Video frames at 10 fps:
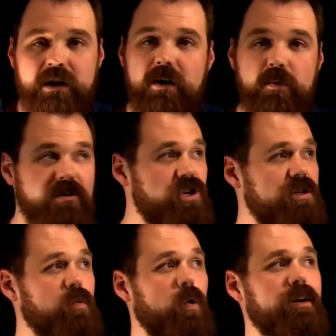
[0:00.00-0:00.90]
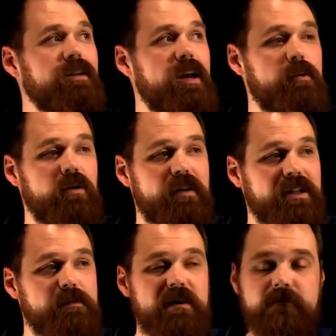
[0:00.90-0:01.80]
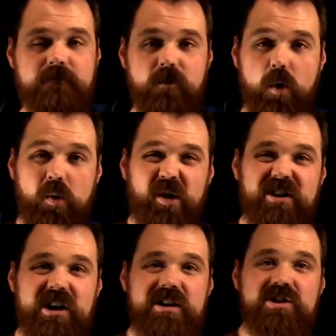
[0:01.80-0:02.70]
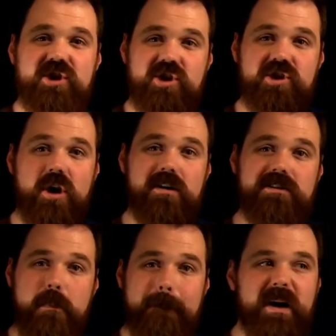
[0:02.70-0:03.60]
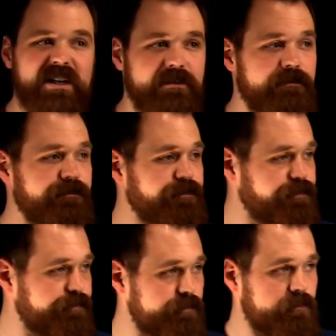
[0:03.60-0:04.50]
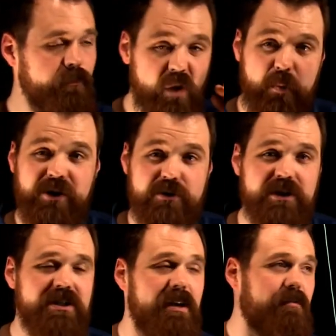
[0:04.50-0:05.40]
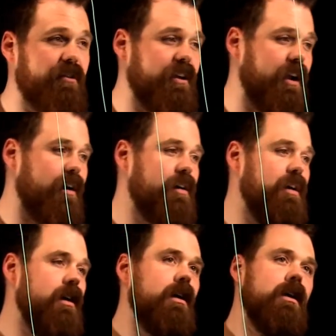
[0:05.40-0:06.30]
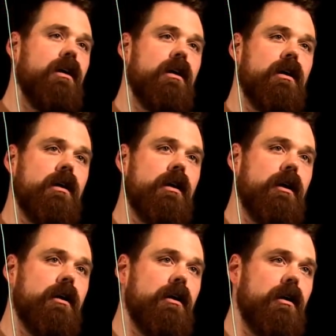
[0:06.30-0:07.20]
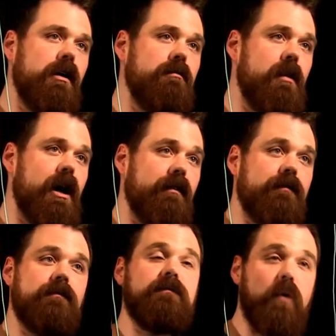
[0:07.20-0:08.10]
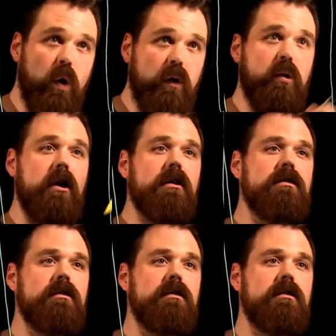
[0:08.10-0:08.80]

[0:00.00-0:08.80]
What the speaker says: with just one label. That's my forward start button. We do the same thing here. in my forward